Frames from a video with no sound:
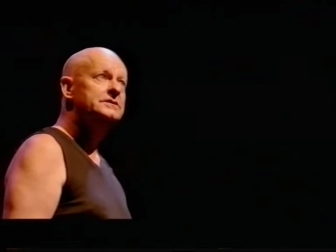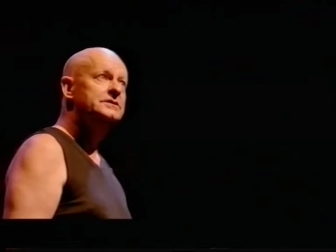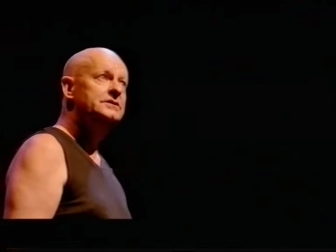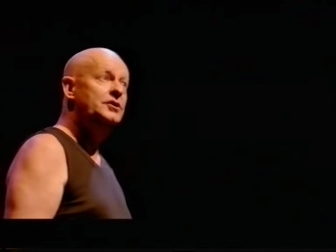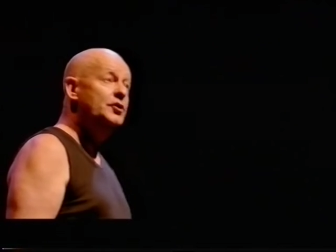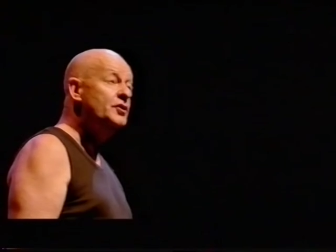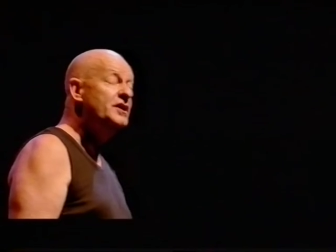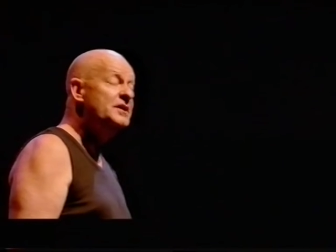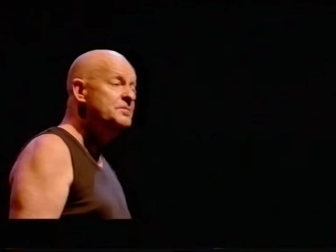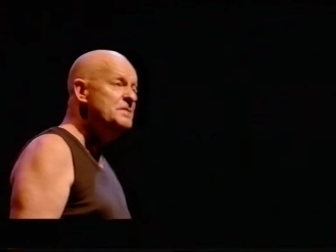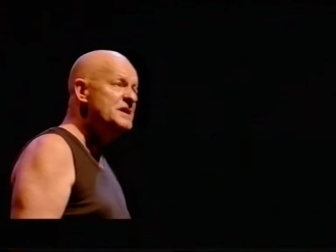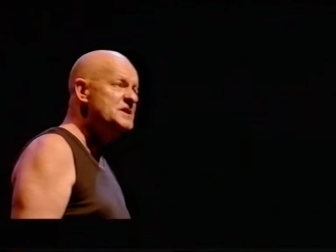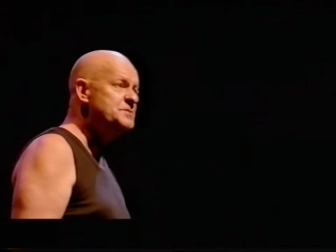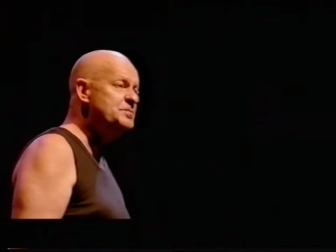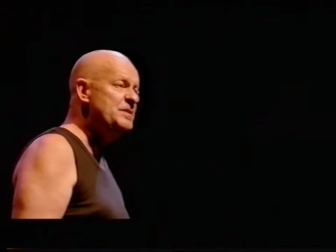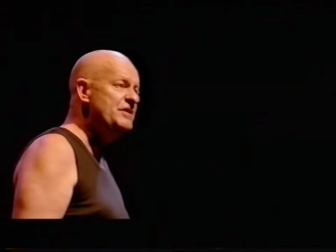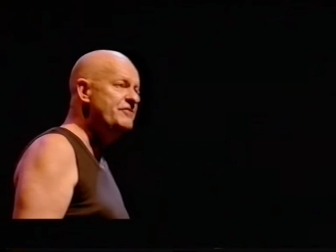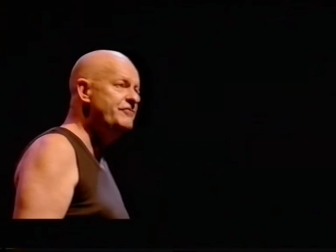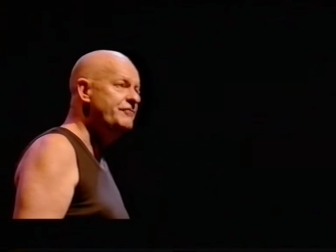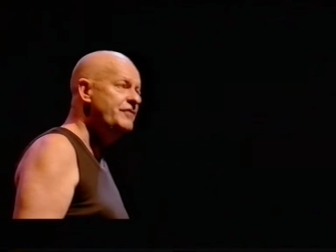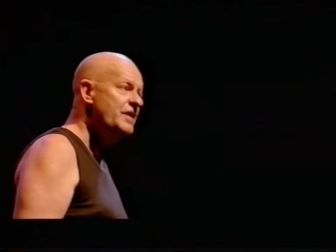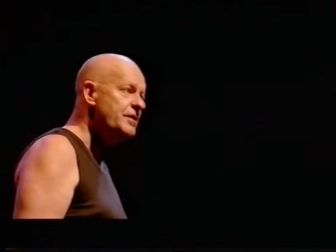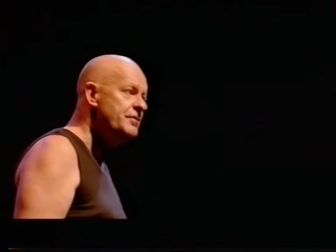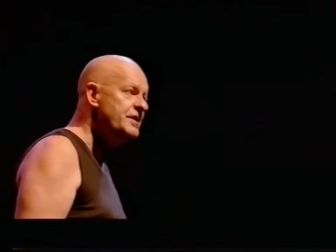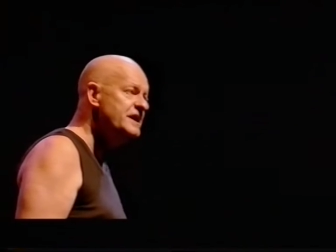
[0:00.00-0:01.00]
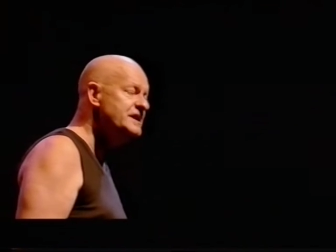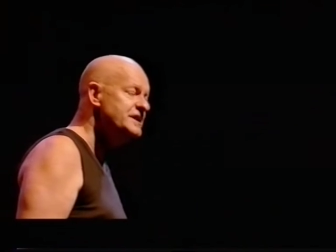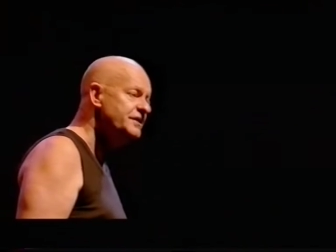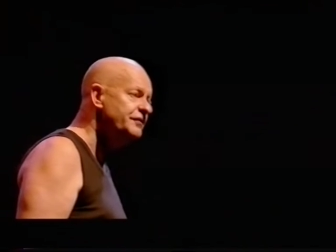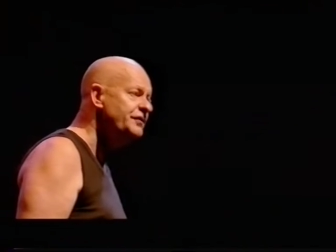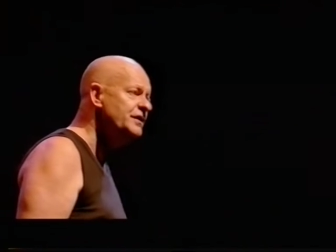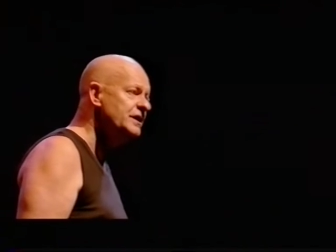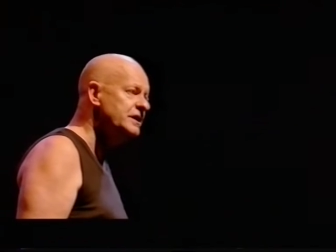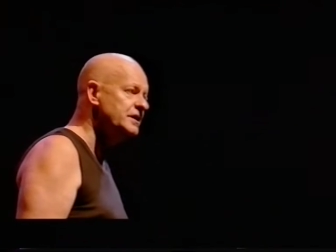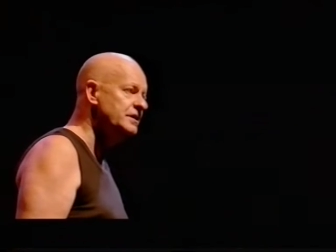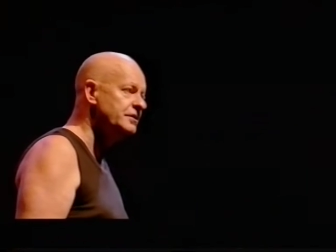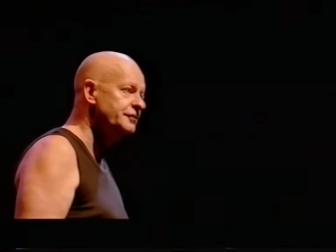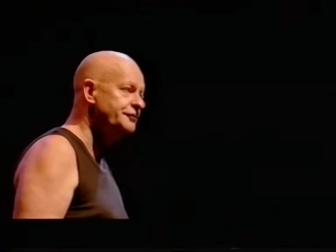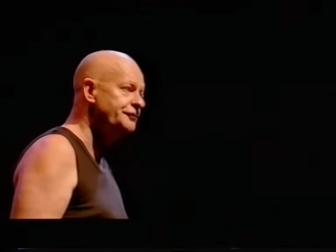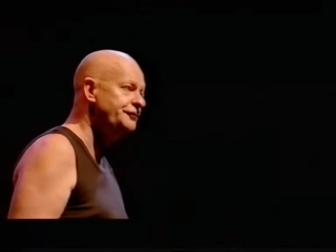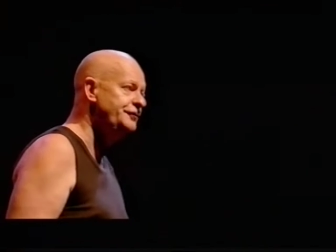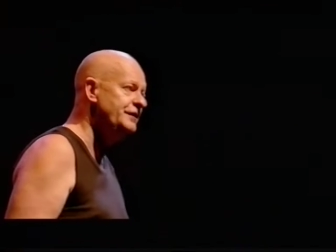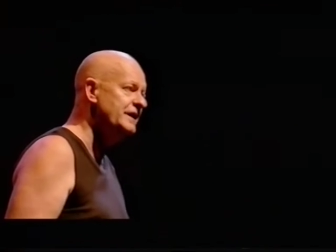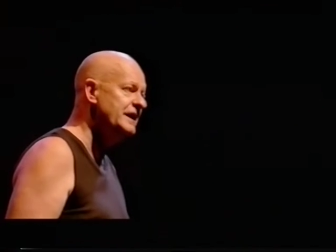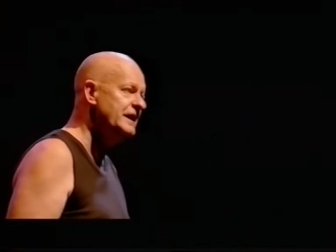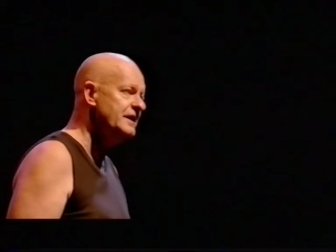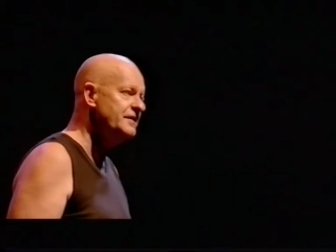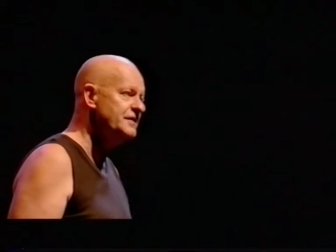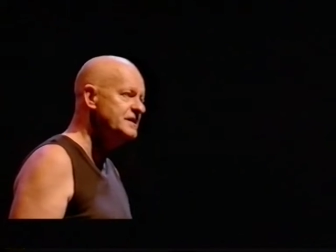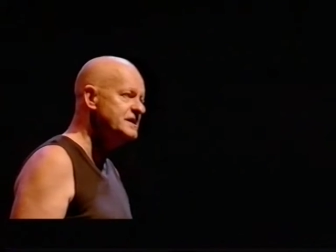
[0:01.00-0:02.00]
Look, it must be very difficult
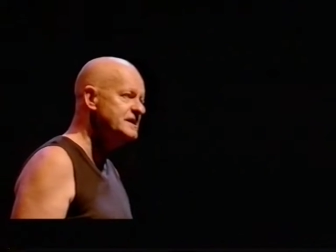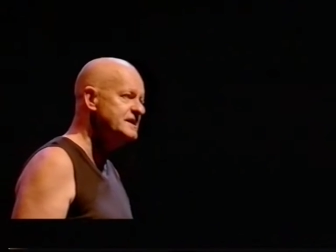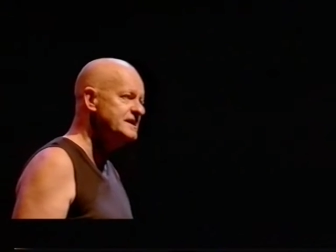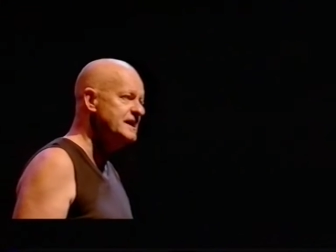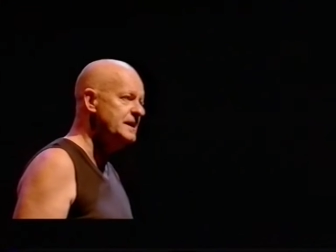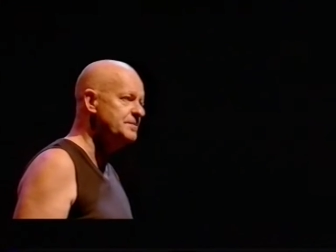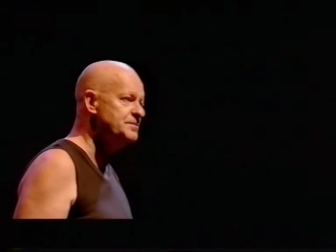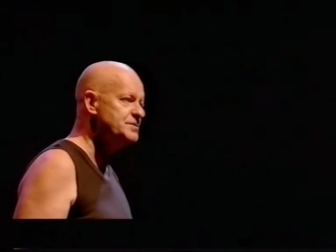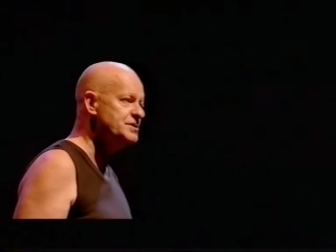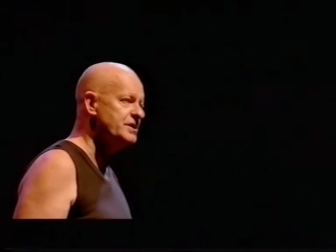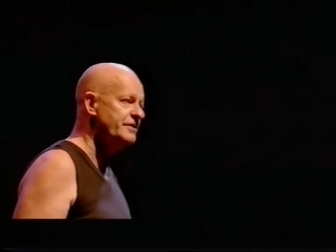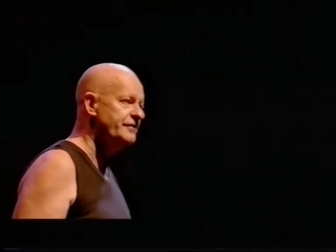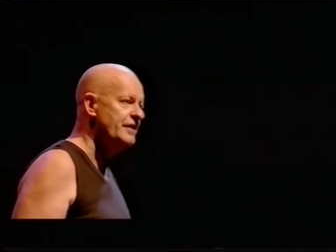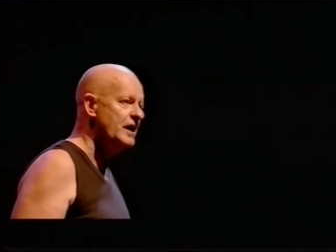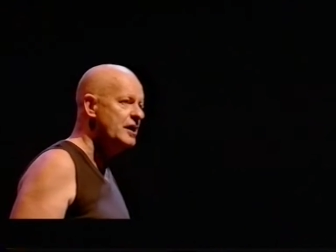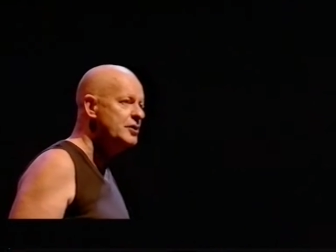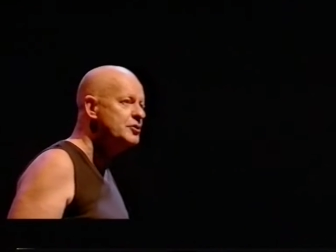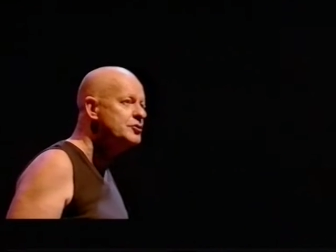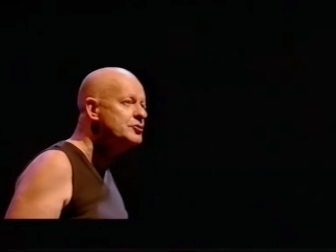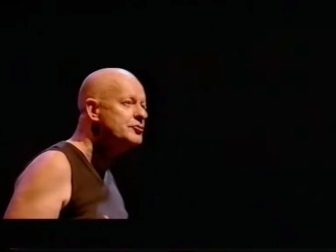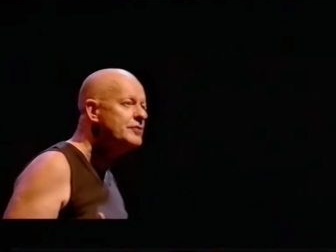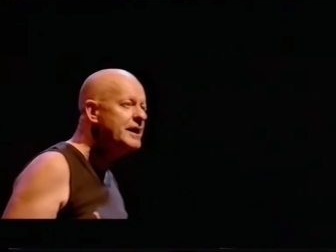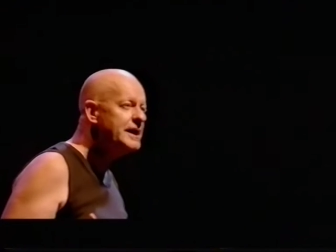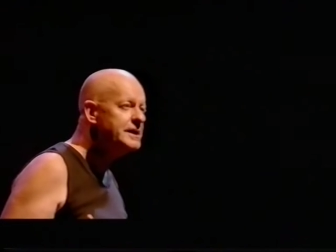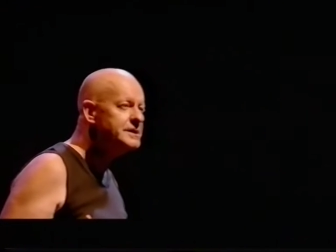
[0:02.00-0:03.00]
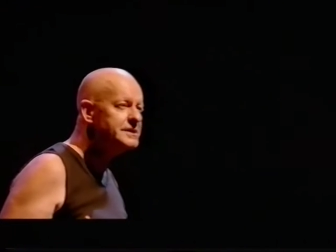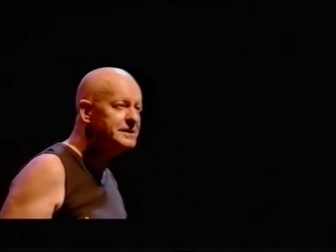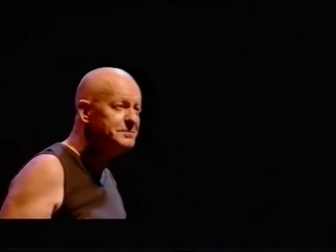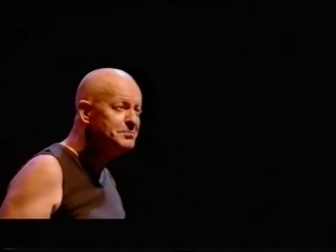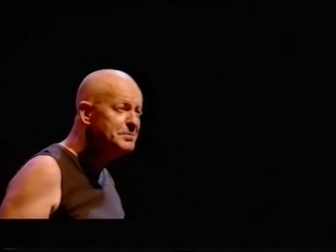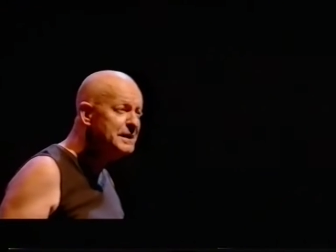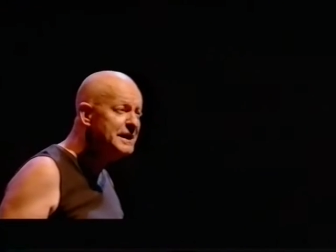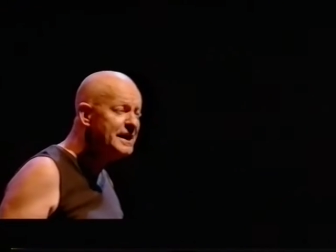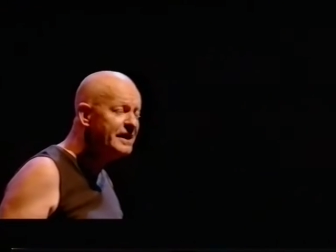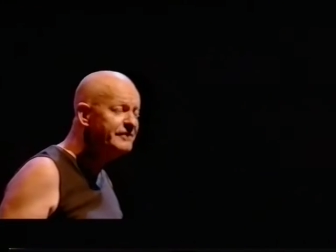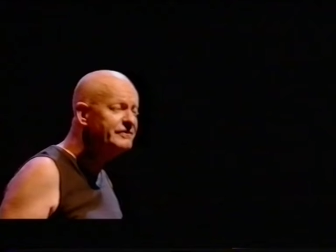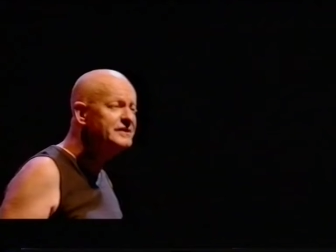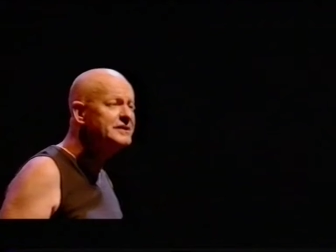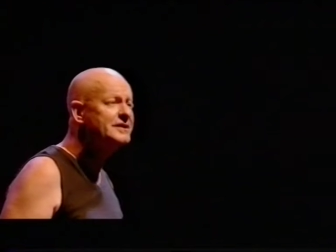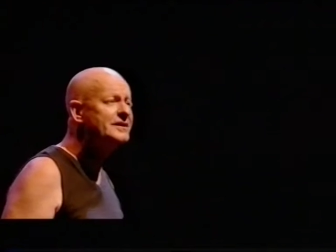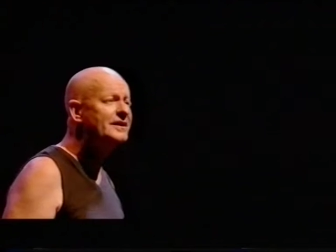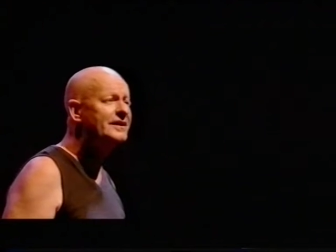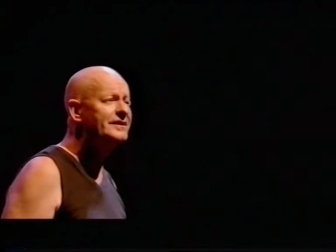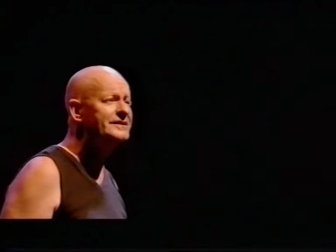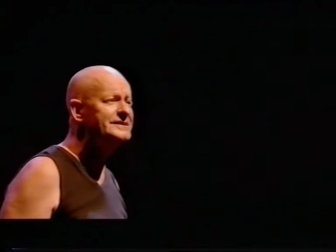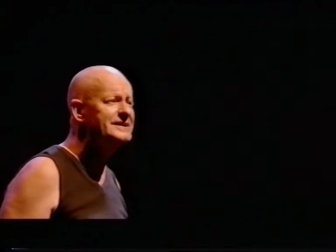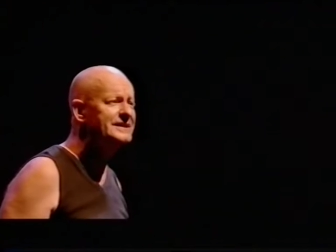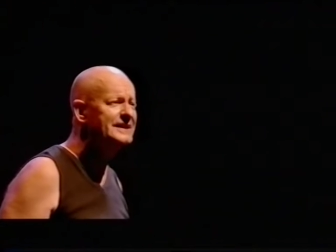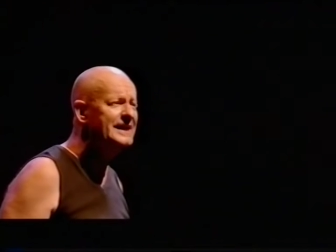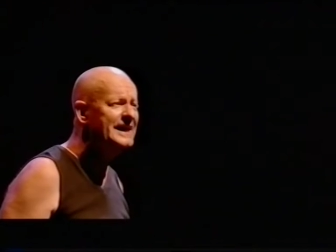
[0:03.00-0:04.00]
filling the steps of our great and beloved
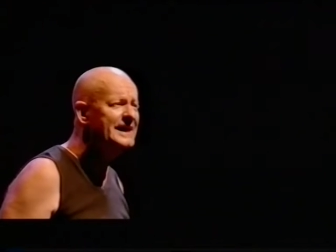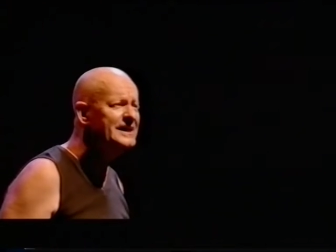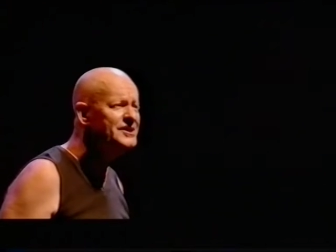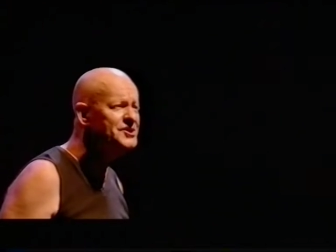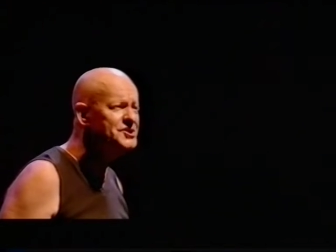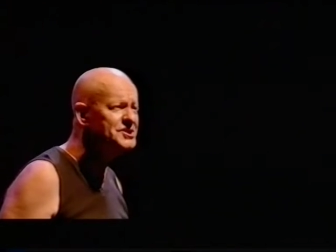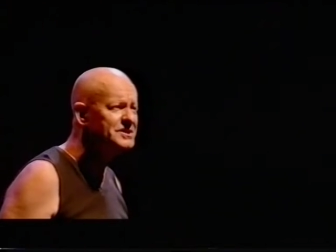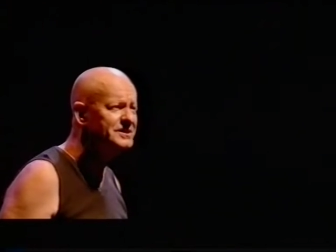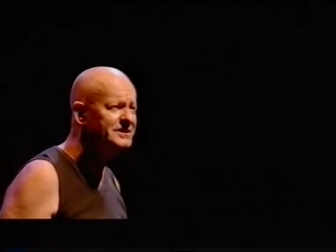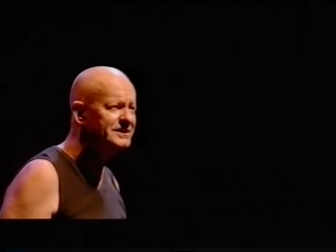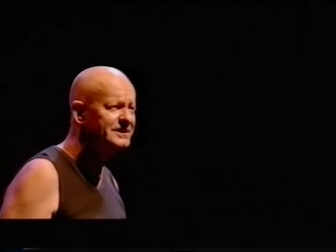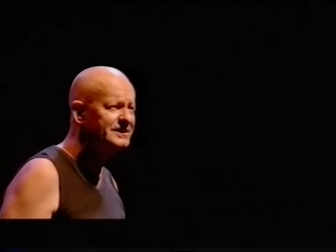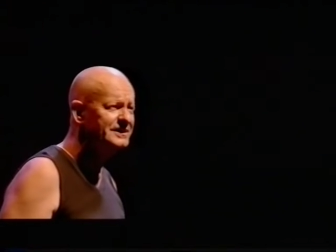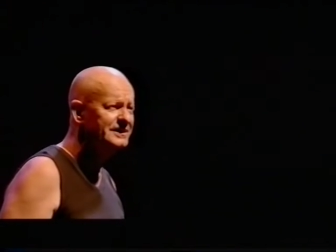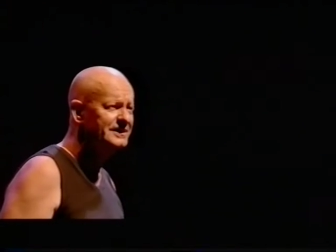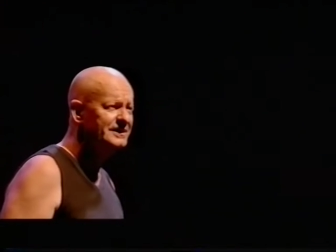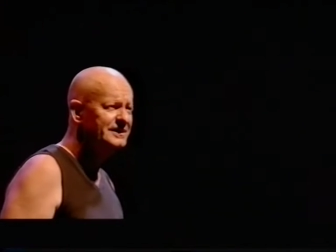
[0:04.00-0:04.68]
guardian angel.